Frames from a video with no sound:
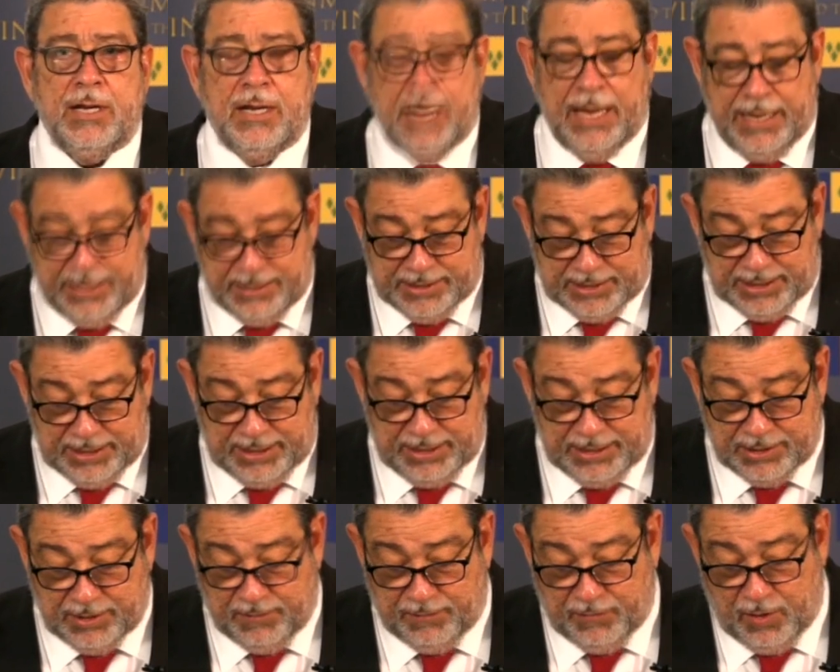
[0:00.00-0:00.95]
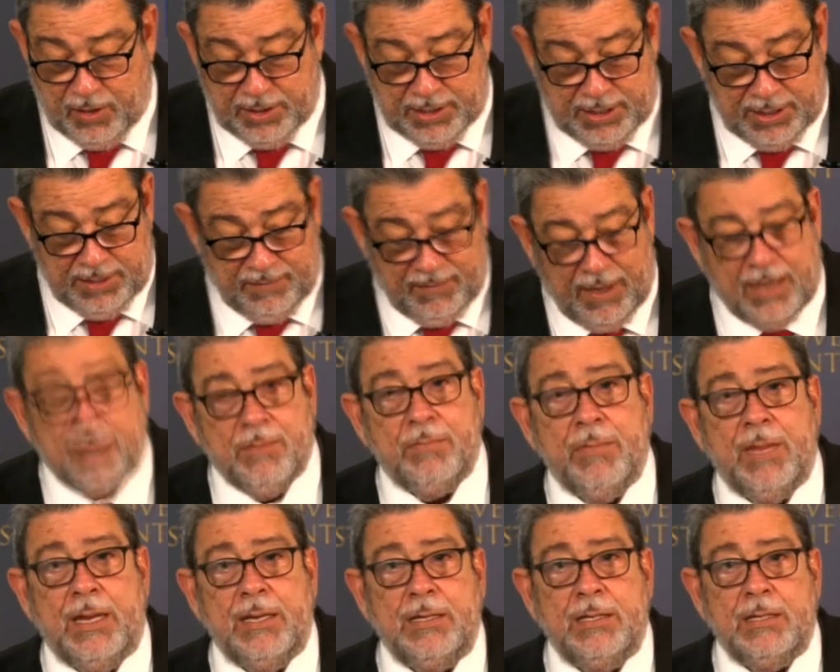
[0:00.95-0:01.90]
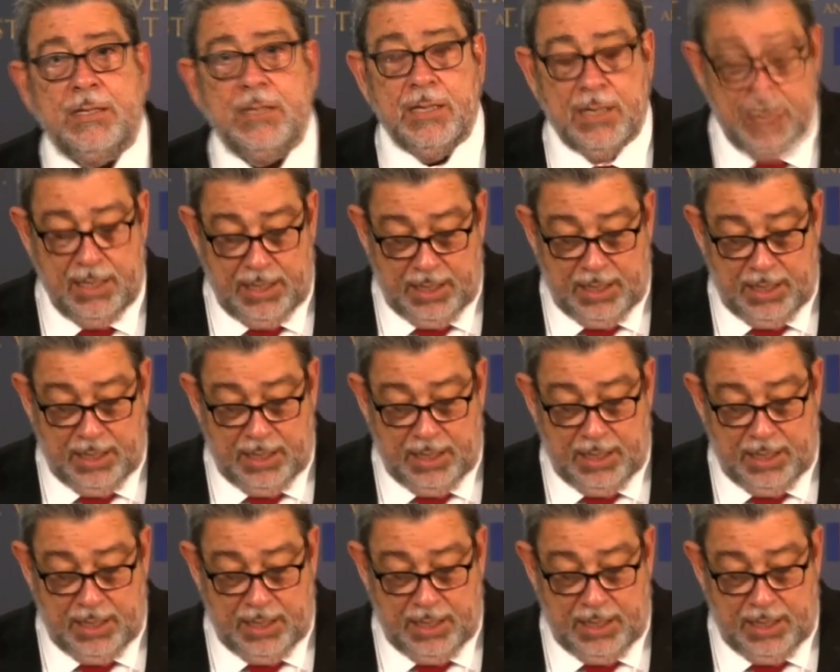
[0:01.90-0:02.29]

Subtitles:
legacies of underdevelopment